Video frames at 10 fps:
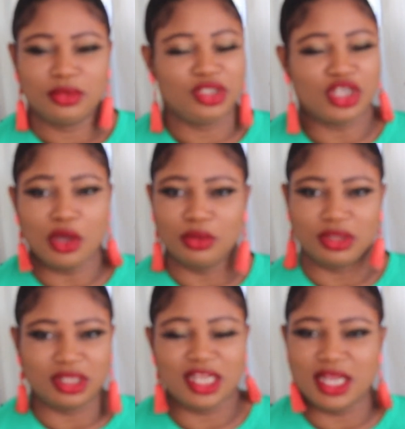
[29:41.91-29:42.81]

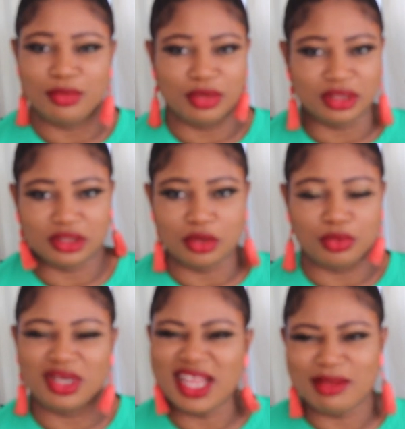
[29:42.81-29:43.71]
Don't let anybody
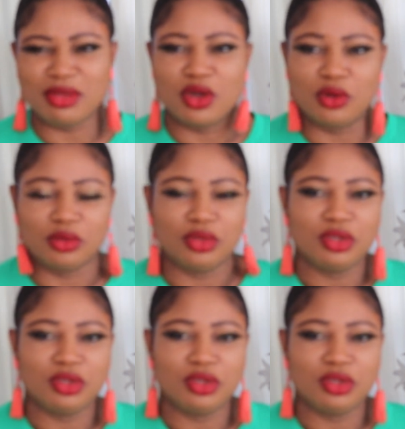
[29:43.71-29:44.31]
stop you. Let him go.